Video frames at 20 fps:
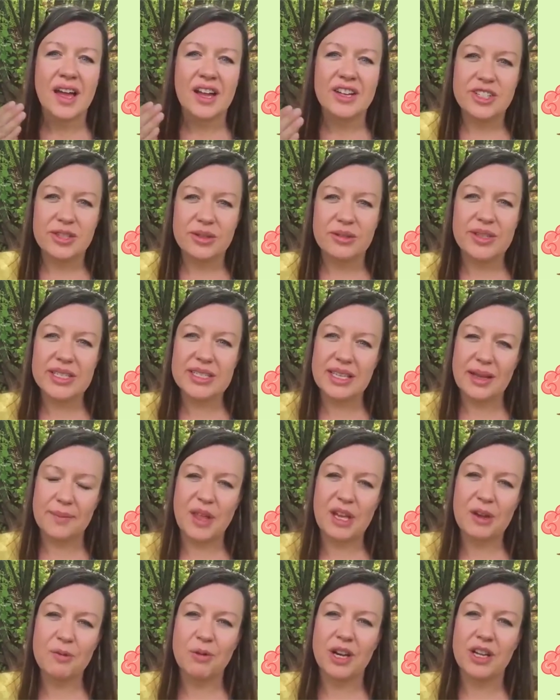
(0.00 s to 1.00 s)
doing
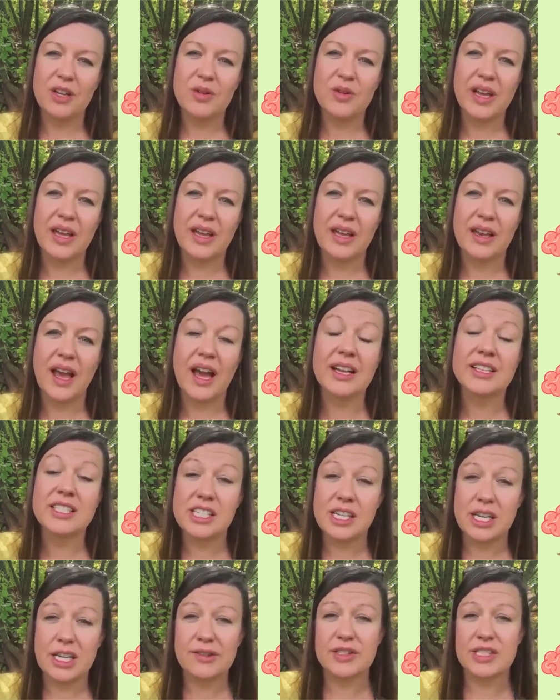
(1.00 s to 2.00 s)
something where you can
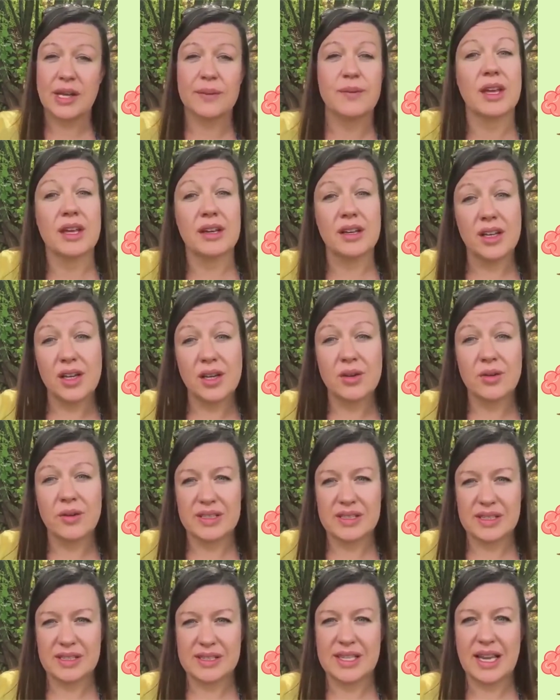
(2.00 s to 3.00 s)
achieve something new and
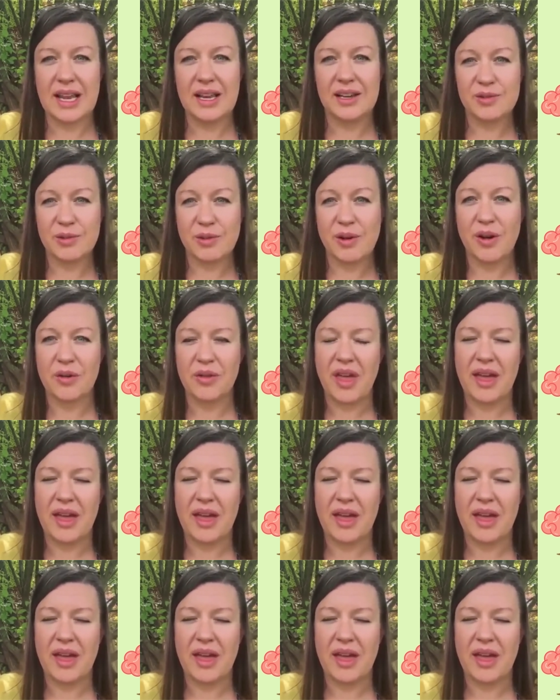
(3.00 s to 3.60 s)
sustain growth.